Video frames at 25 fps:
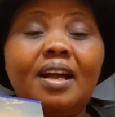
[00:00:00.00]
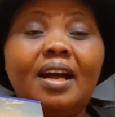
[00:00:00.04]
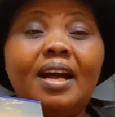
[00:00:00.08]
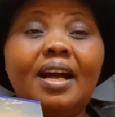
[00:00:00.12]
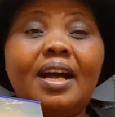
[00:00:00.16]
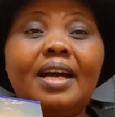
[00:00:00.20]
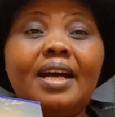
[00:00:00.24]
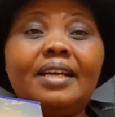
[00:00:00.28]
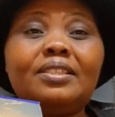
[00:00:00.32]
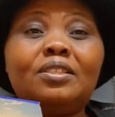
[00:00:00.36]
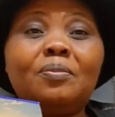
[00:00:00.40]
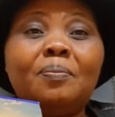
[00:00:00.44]

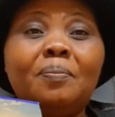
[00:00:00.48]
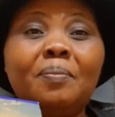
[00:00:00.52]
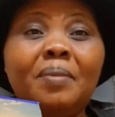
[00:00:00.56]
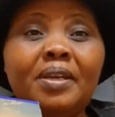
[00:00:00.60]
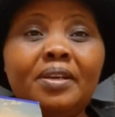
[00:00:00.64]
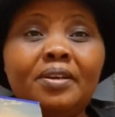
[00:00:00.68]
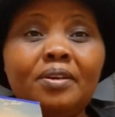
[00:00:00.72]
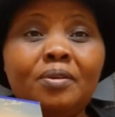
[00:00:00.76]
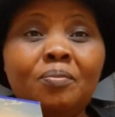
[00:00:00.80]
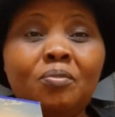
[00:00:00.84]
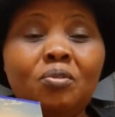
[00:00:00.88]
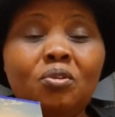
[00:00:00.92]
at
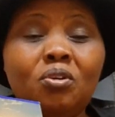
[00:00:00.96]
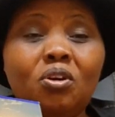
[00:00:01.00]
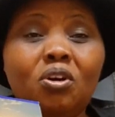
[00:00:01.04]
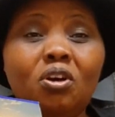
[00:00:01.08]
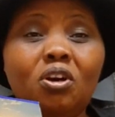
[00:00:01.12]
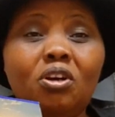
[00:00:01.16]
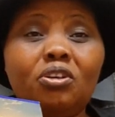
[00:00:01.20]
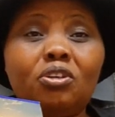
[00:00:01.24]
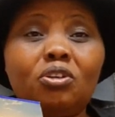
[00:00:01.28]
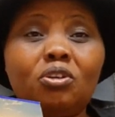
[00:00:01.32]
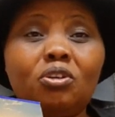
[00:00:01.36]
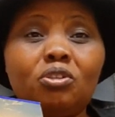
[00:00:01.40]

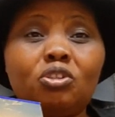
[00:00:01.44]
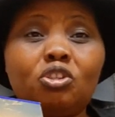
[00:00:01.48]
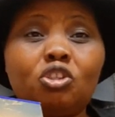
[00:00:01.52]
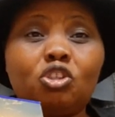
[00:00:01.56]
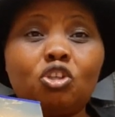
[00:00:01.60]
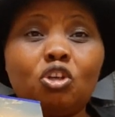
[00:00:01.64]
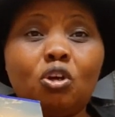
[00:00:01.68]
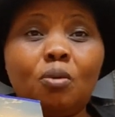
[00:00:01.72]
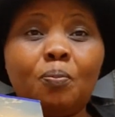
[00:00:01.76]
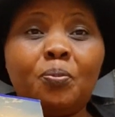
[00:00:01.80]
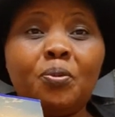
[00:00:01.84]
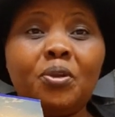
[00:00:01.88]

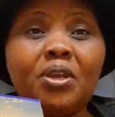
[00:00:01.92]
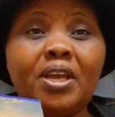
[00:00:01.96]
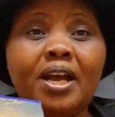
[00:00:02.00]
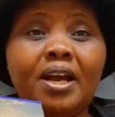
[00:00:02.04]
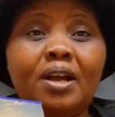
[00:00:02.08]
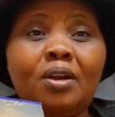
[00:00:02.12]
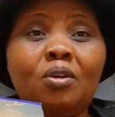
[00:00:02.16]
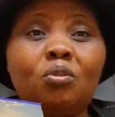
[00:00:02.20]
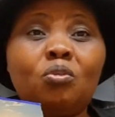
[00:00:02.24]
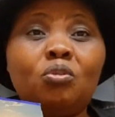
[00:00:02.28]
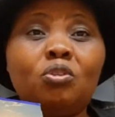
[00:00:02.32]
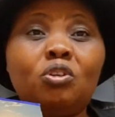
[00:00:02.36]

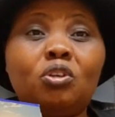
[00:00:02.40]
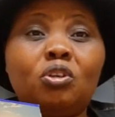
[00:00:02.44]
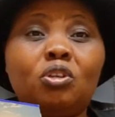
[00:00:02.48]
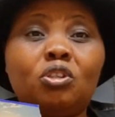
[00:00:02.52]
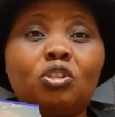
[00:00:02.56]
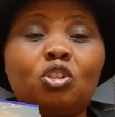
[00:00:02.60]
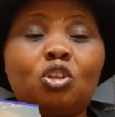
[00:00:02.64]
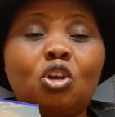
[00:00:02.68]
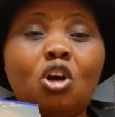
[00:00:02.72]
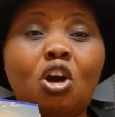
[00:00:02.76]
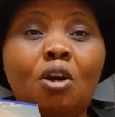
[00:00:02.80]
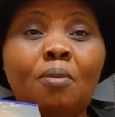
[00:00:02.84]

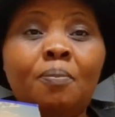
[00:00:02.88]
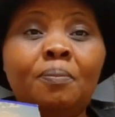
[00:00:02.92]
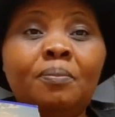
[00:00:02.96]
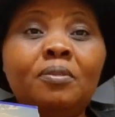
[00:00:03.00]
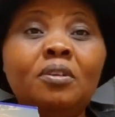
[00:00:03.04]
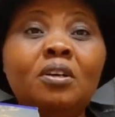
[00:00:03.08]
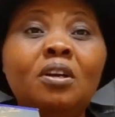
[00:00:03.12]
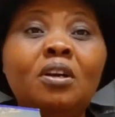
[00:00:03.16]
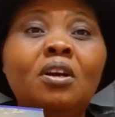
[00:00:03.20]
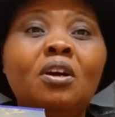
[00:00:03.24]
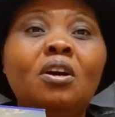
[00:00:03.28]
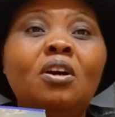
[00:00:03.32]

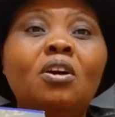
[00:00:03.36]
merimugo.shopyangu.com,